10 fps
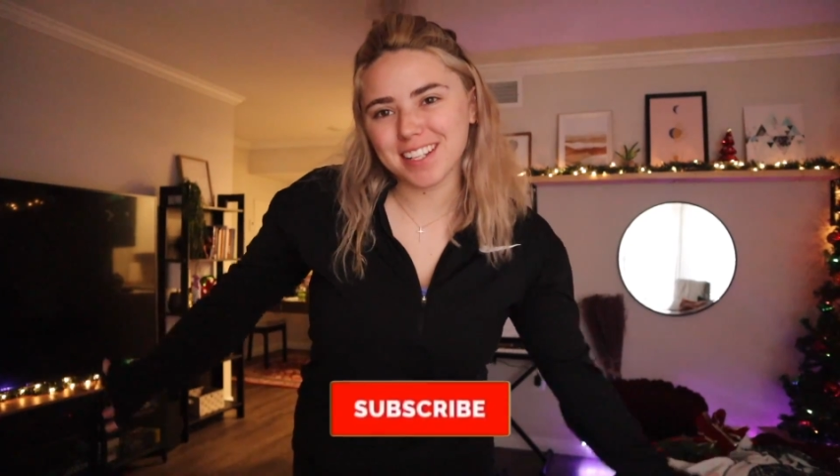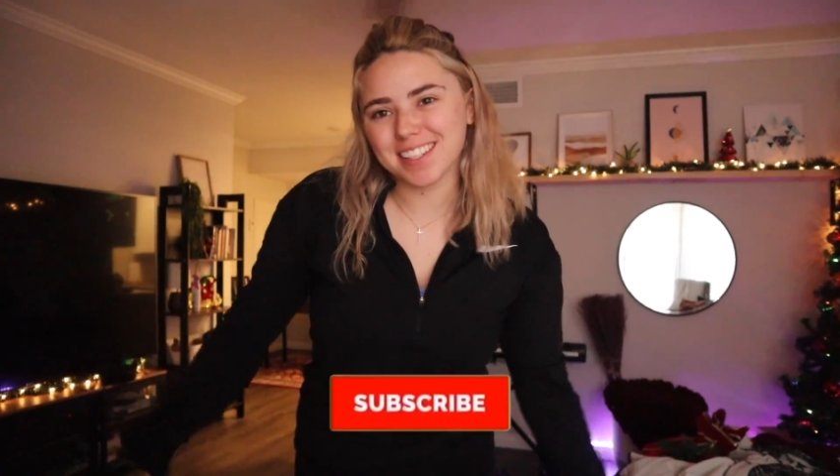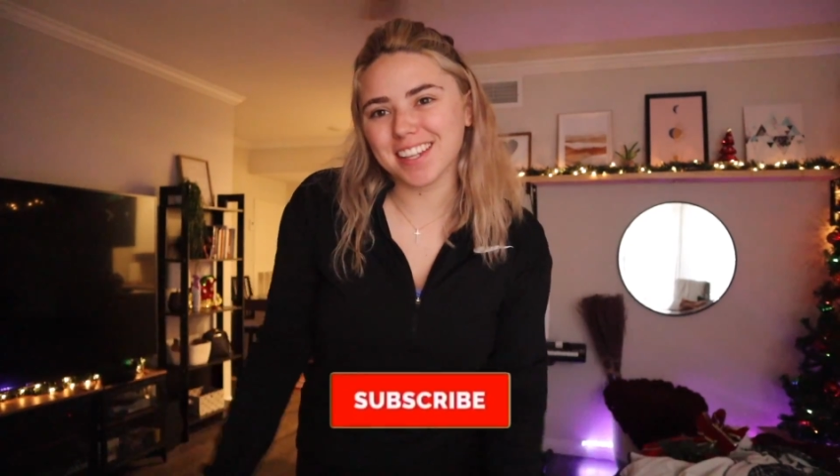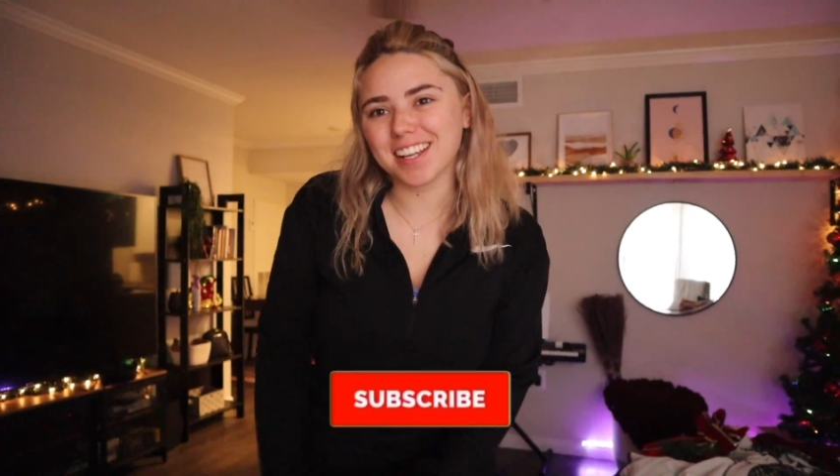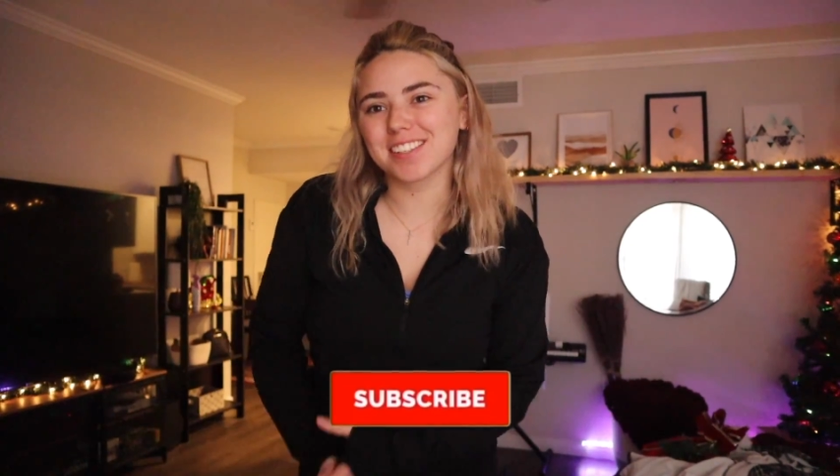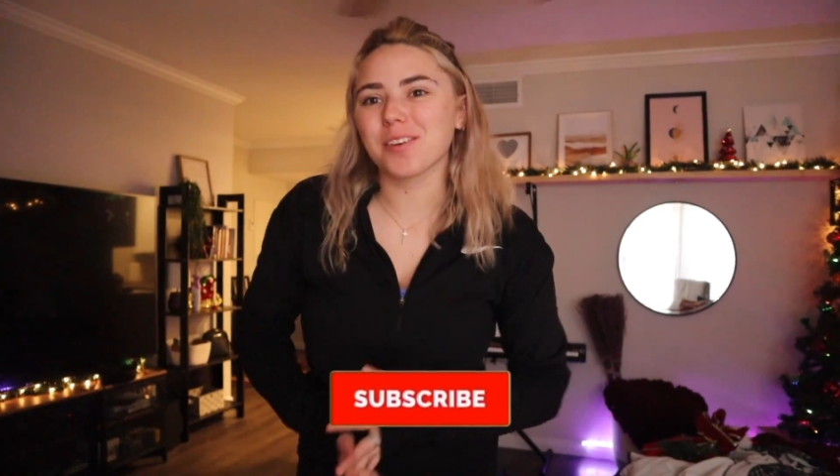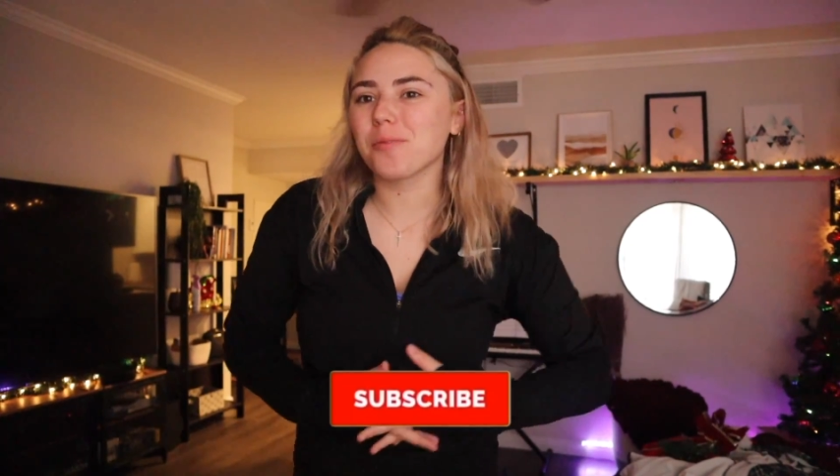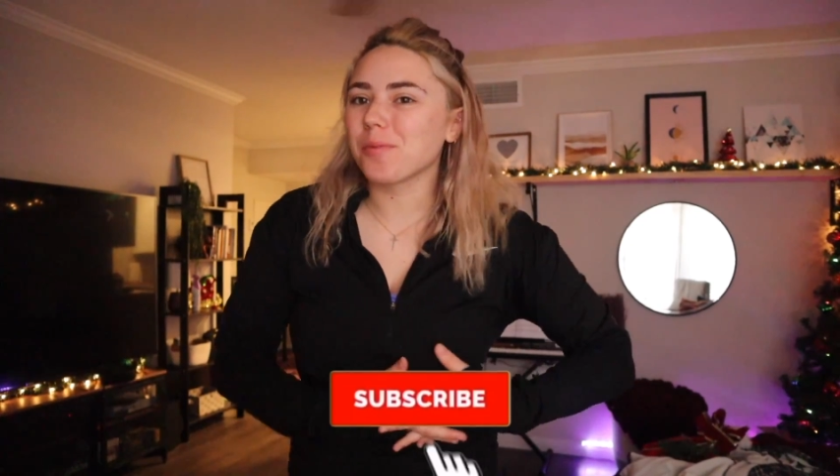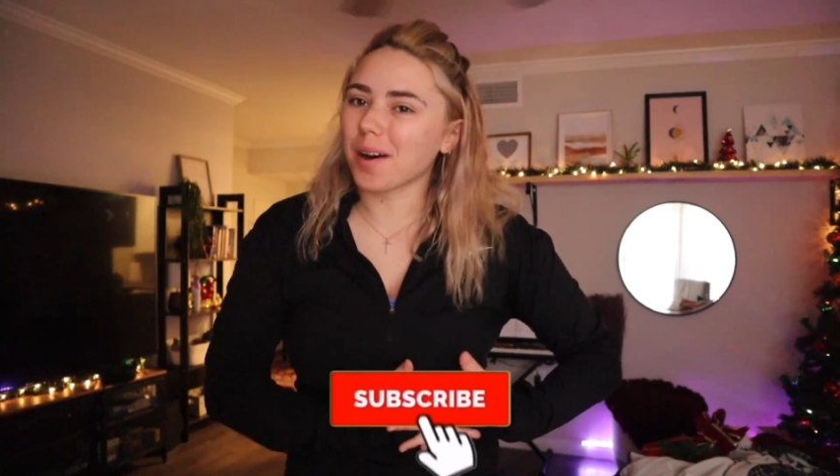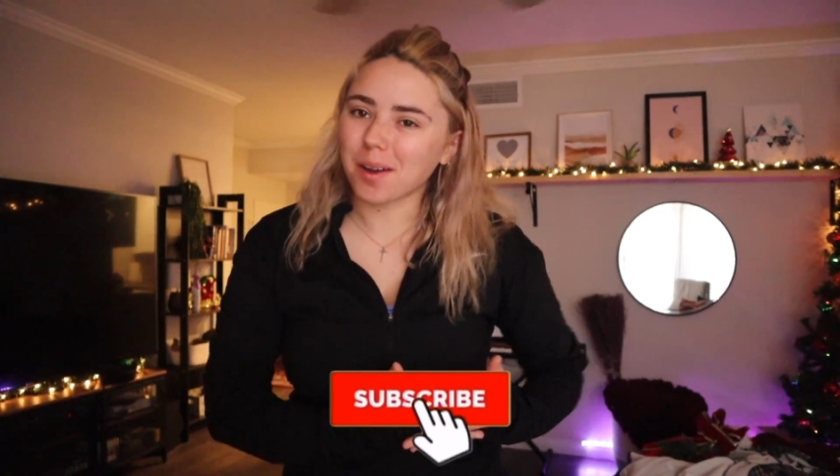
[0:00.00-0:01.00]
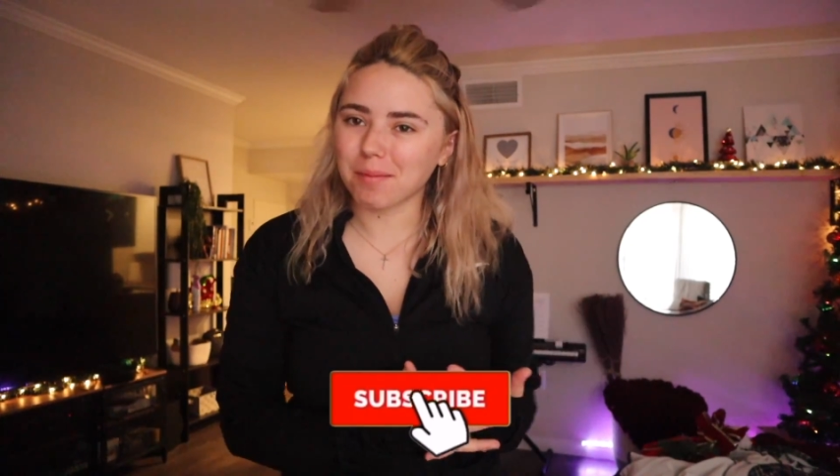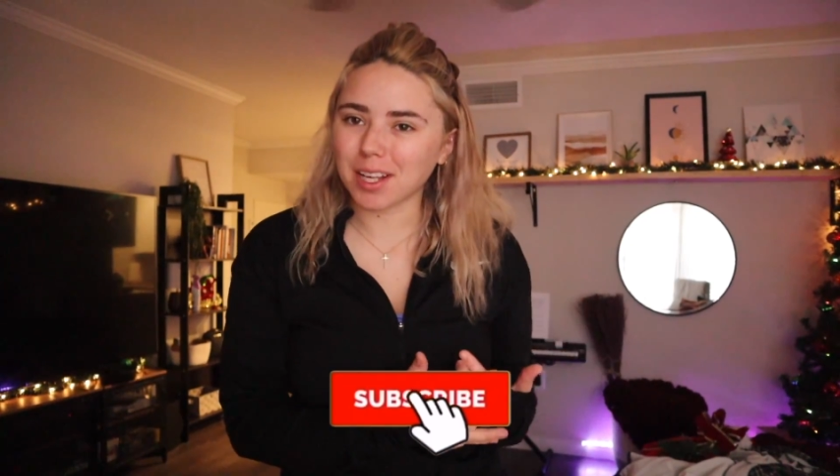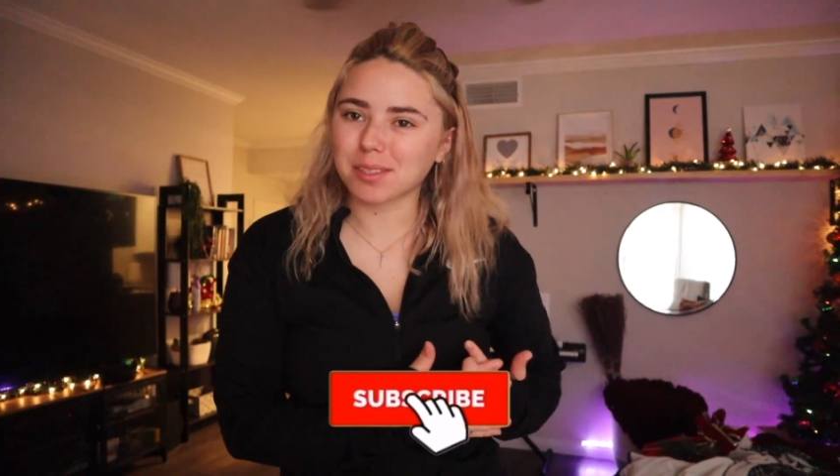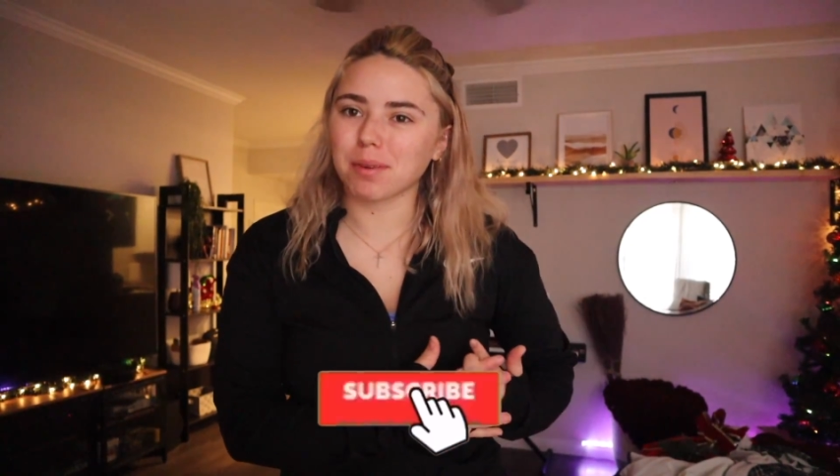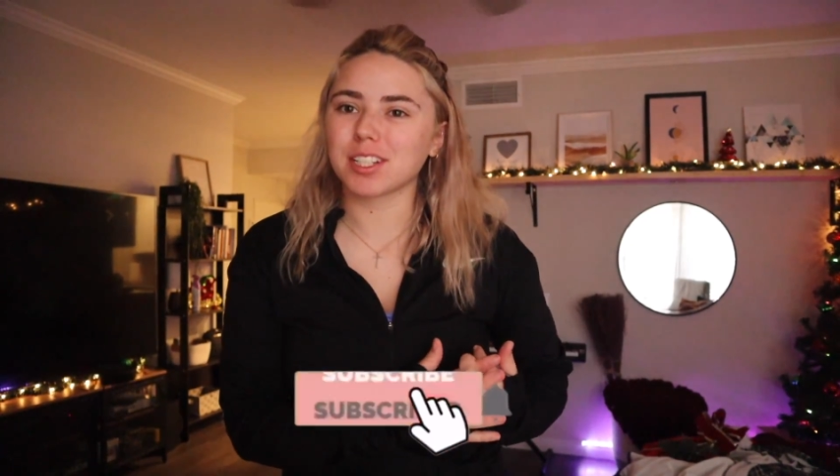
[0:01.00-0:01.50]
sydlings, welcome
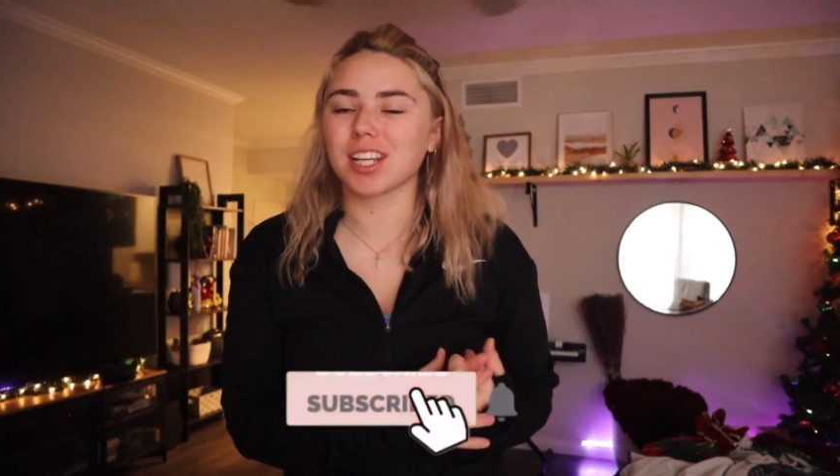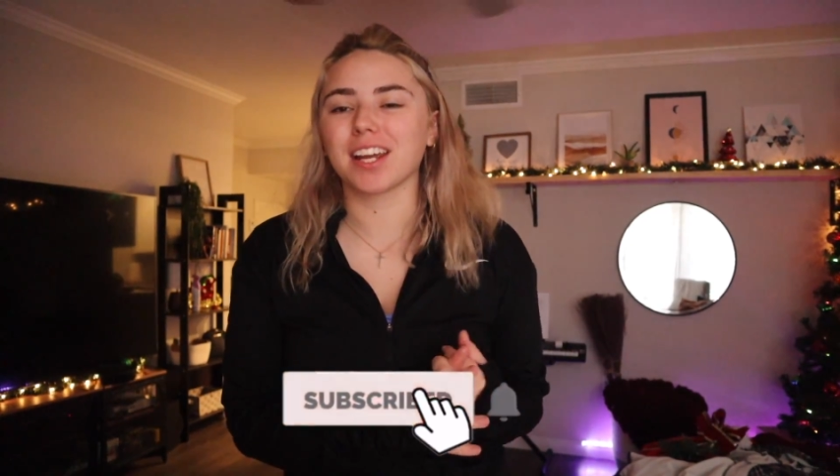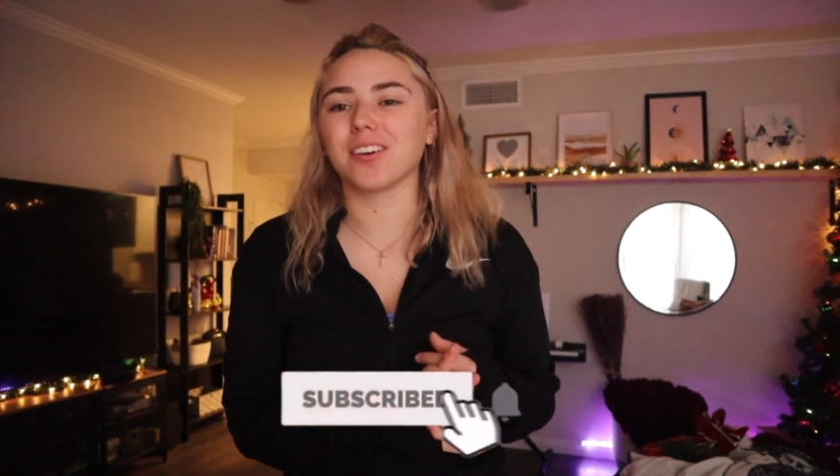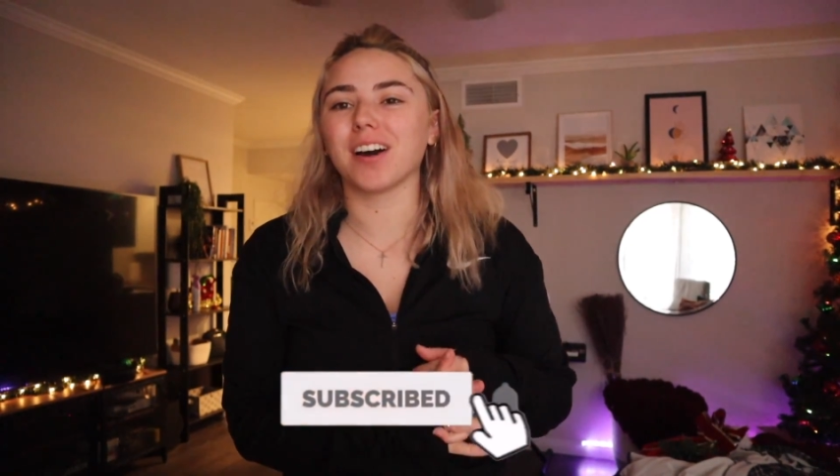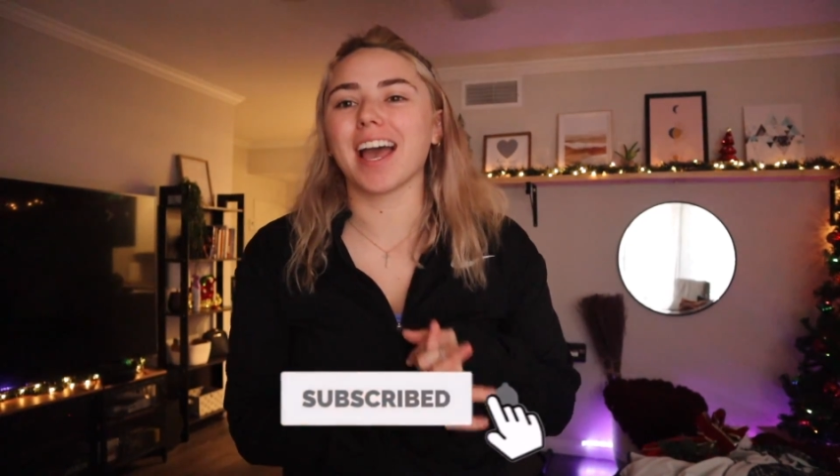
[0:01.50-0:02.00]
back to my channel